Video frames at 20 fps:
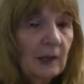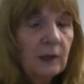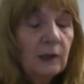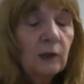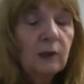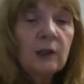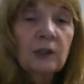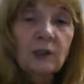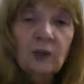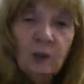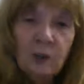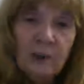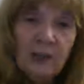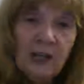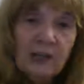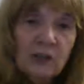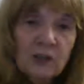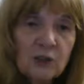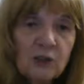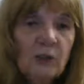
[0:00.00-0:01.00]
you could
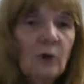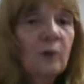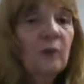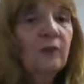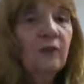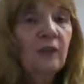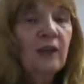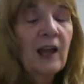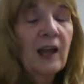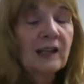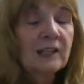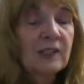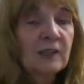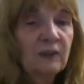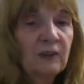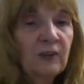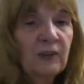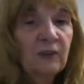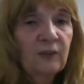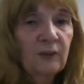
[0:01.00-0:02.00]
create your own
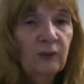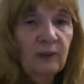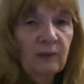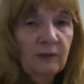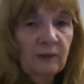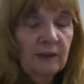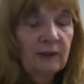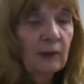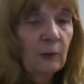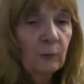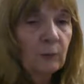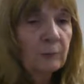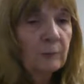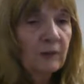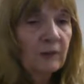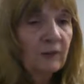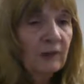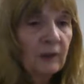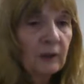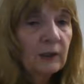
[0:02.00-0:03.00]
philosophy for living that would
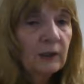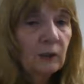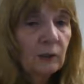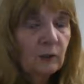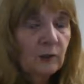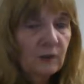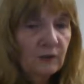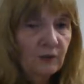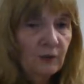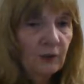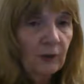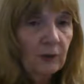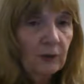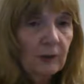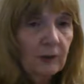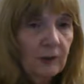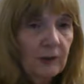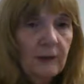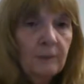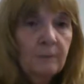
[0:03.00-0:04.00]
be very useful